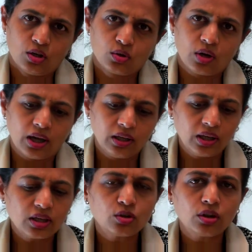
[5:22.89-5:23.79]
So
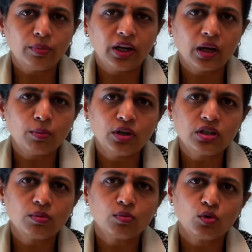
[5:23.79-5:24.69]
unless your
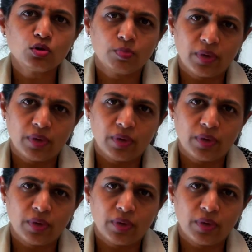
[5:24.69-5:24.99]
metabolism goes